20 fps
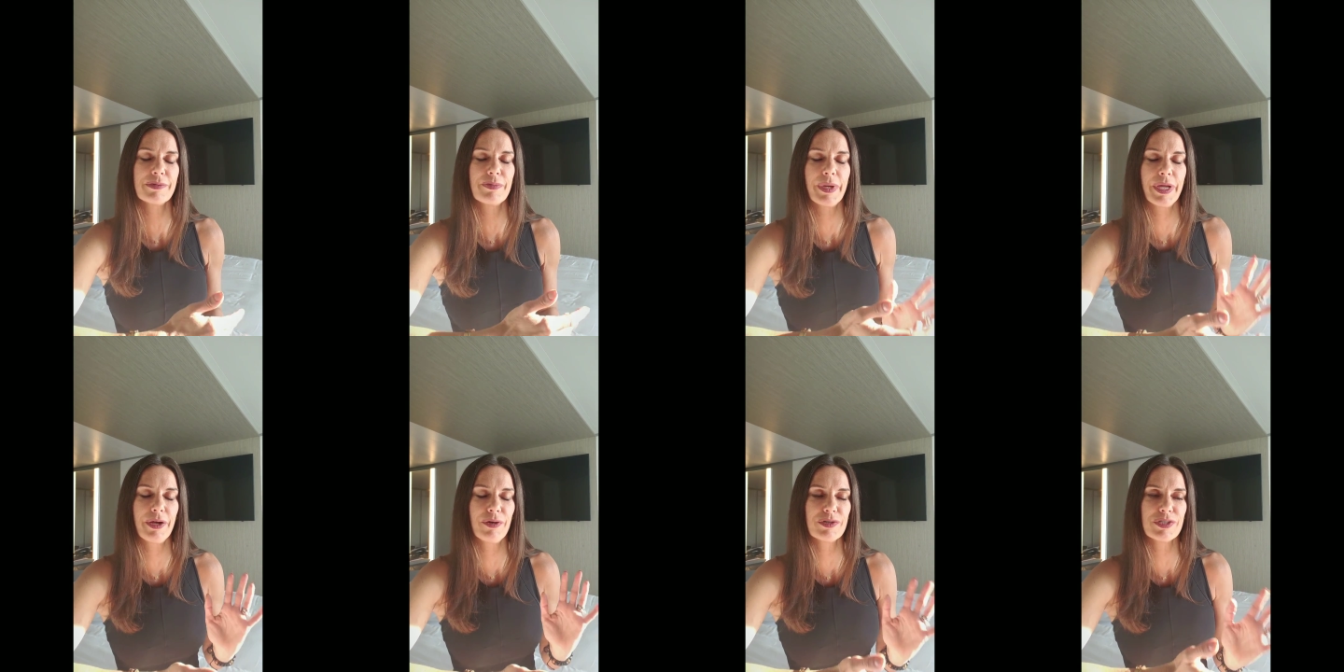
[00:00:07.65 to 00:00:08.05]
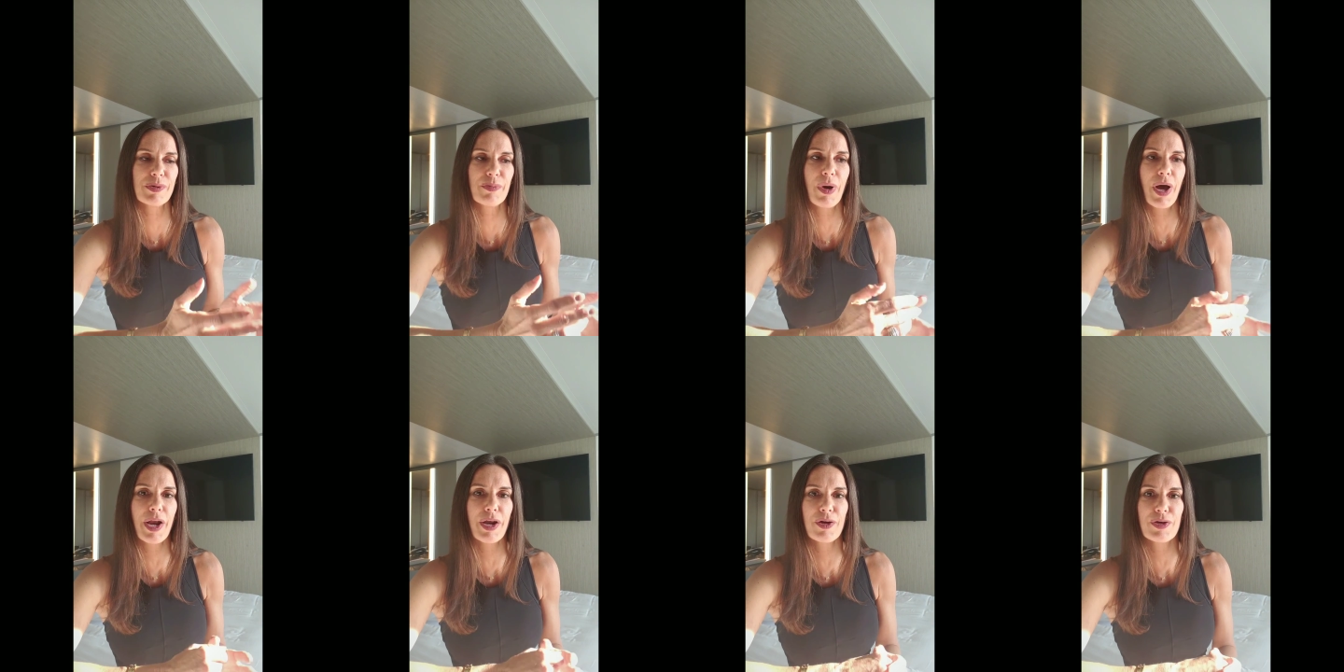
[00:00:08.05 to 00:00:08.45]
tomato,
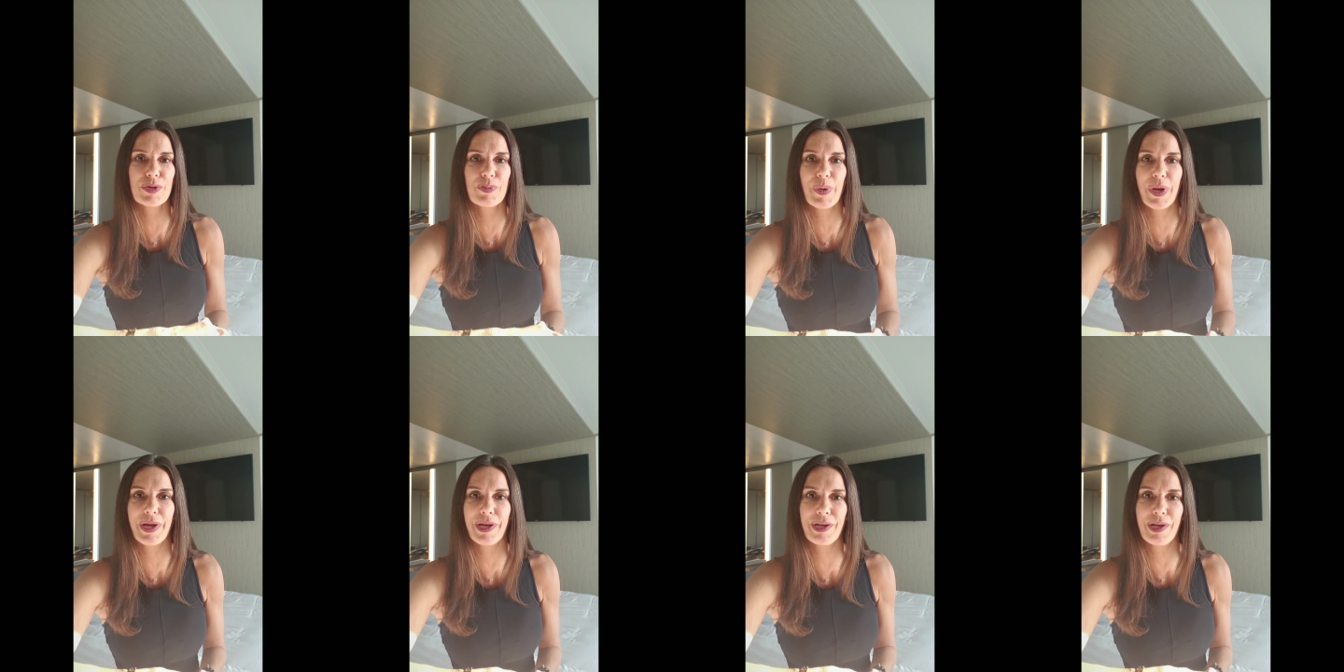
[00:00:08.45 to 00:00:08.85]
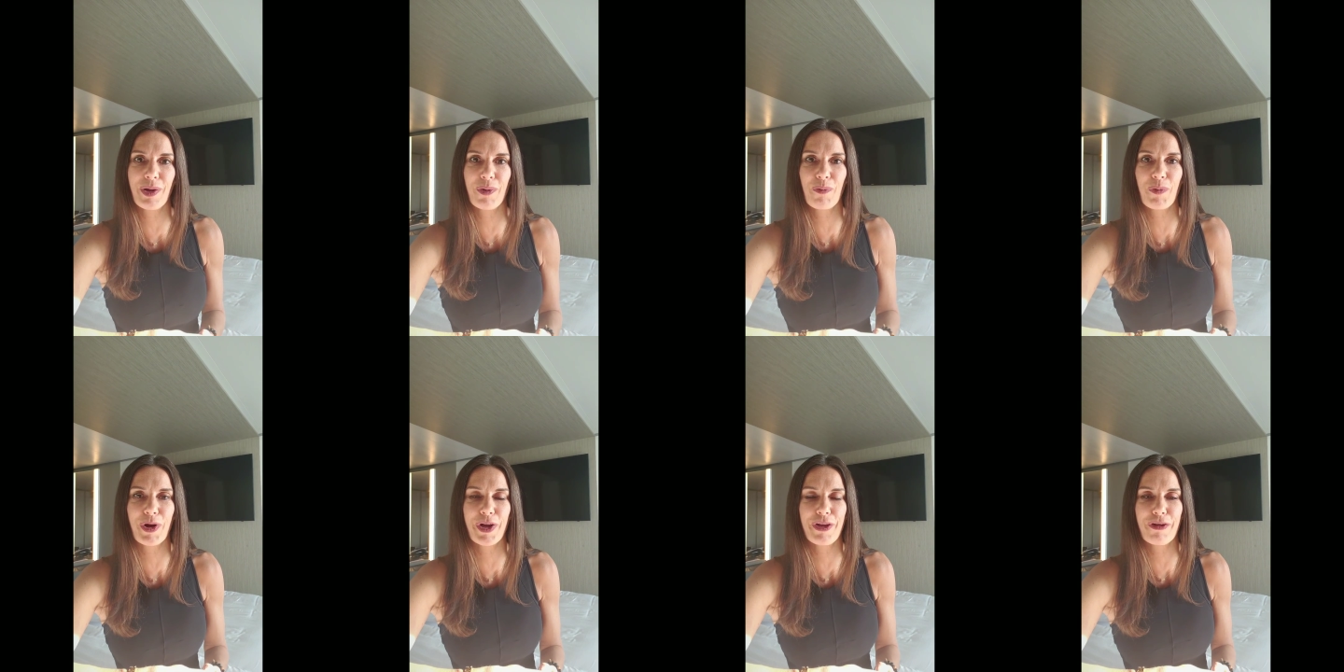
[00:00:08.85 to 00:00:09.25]
tomato,
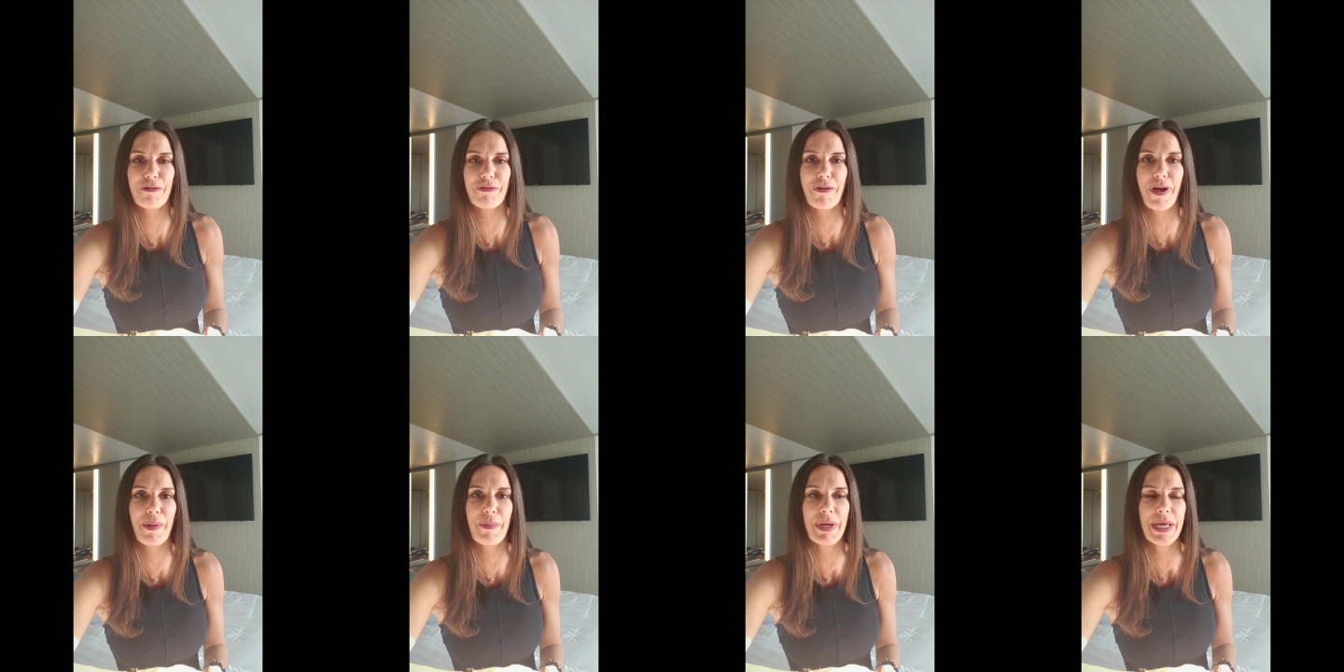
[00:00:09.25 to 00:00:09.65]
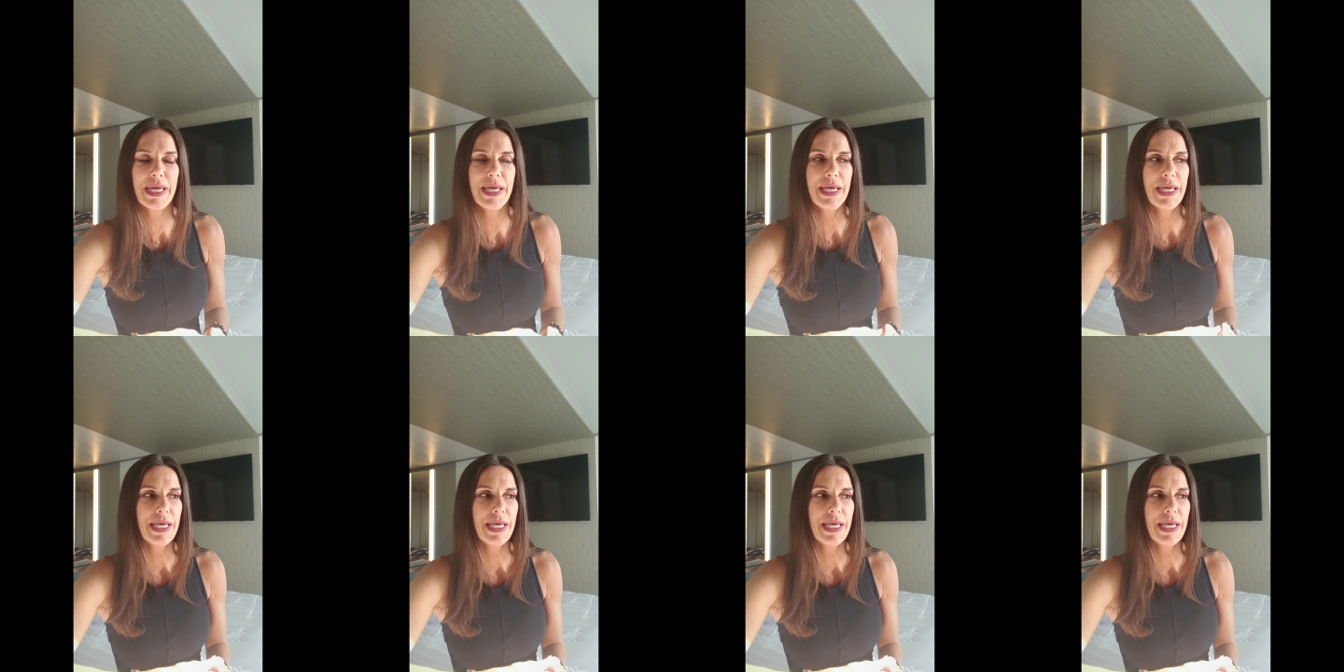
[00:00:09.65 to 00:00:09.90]
depending on where you're from.